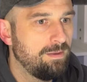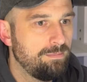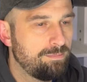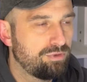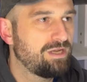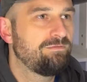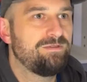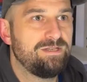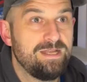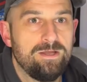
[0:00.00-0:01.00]
prick of
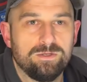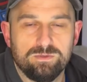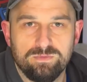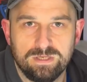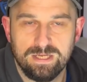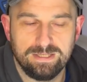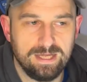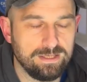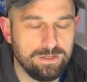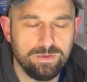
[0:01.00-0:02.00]
the day or something like
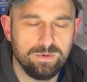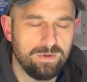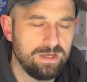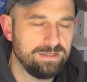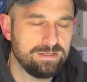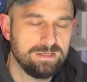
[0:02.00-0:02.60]
that, And